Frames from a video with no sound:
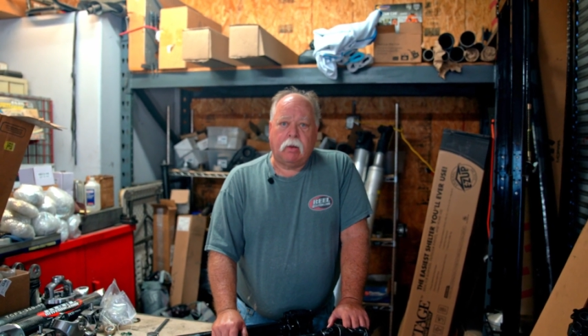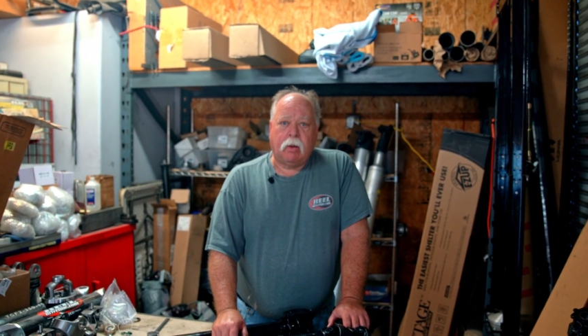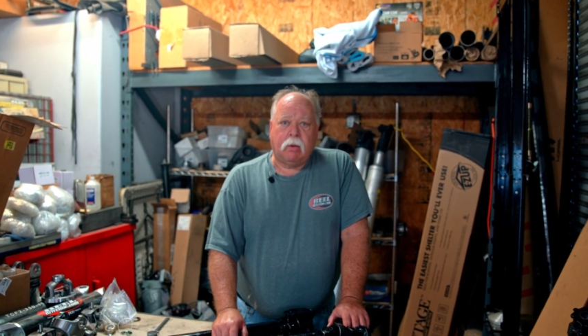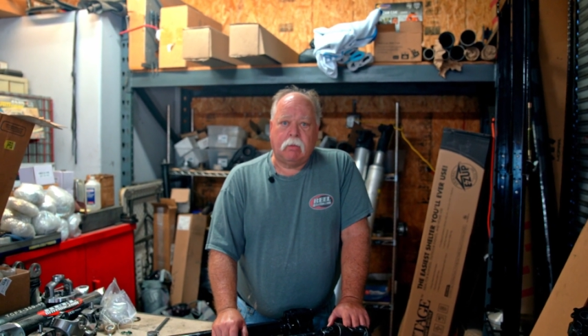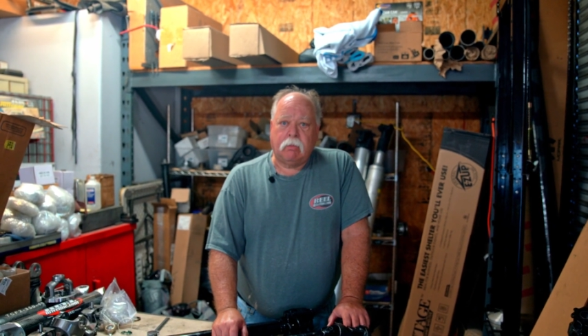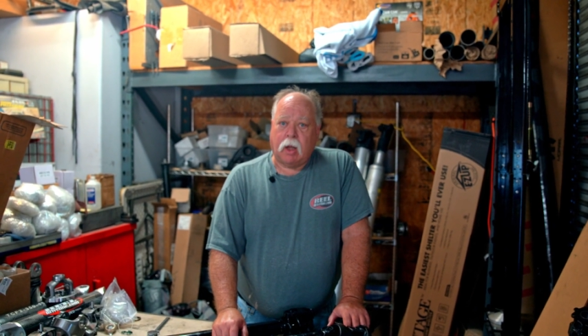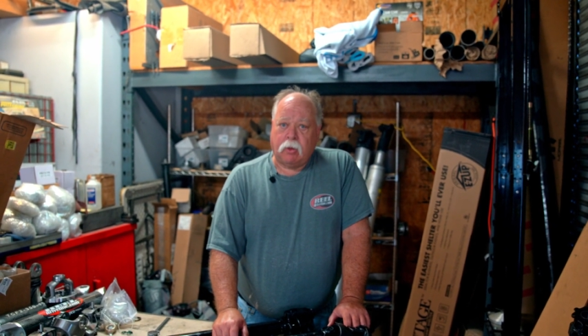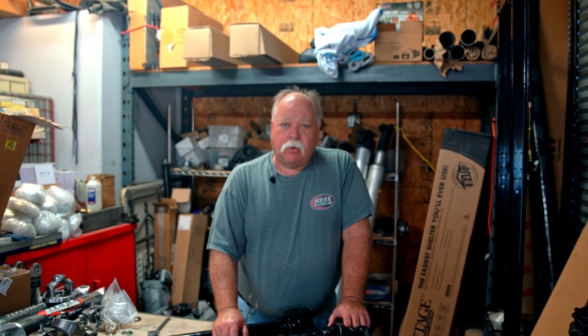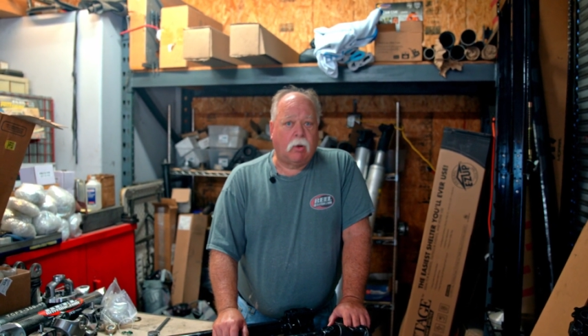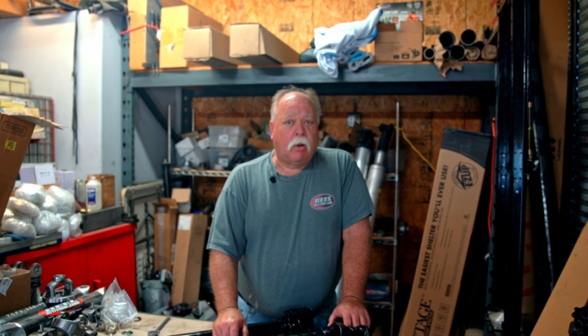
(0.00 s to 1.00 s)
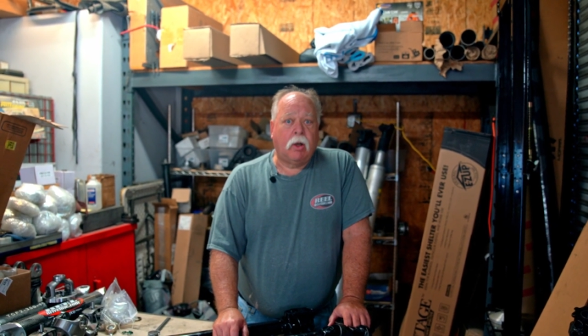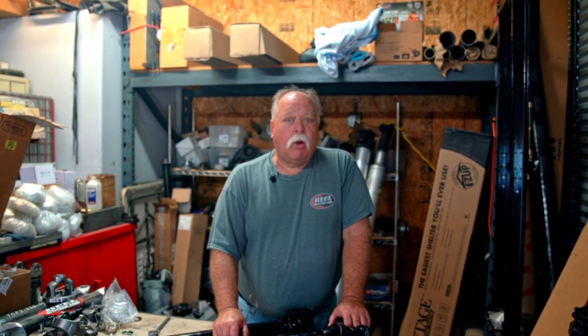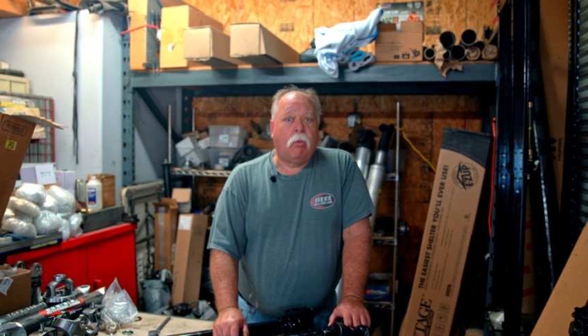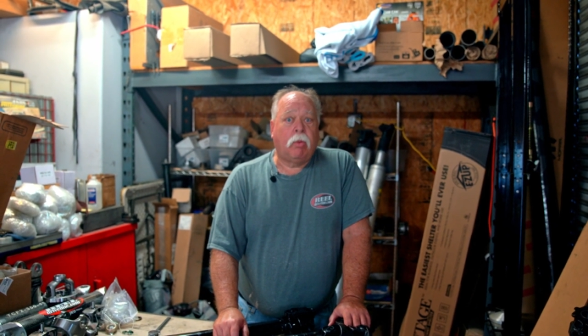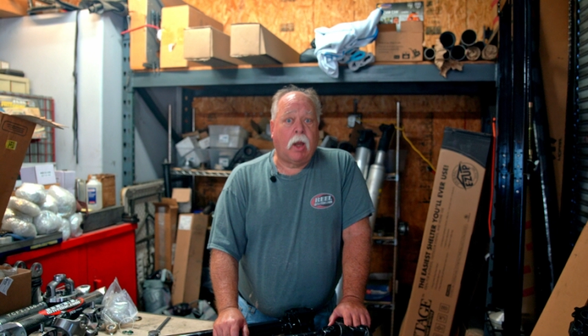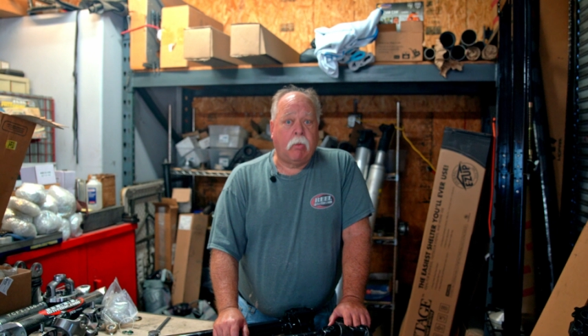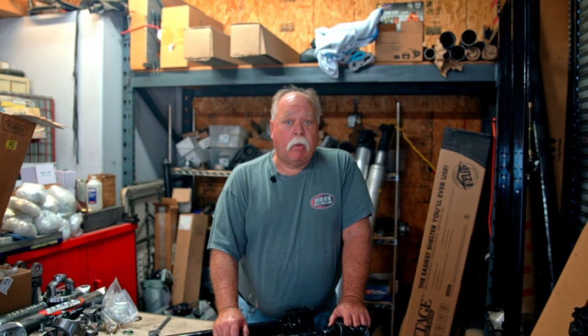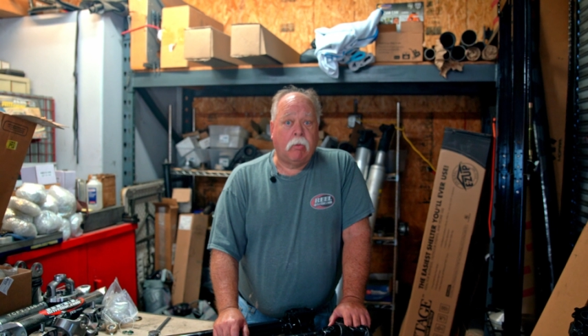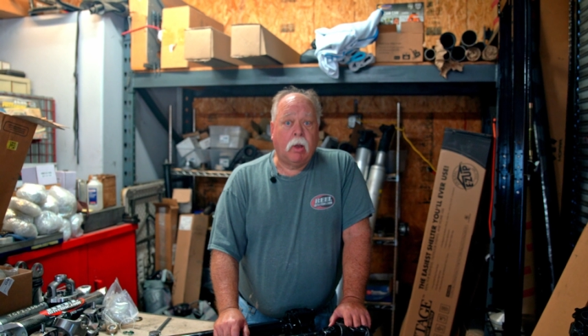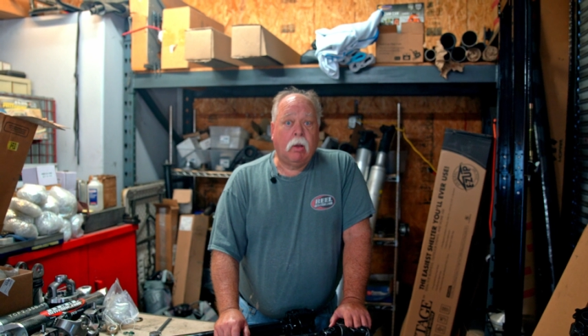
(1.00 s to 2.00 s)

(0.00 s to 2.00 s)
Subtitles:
and I certainly don't blame him.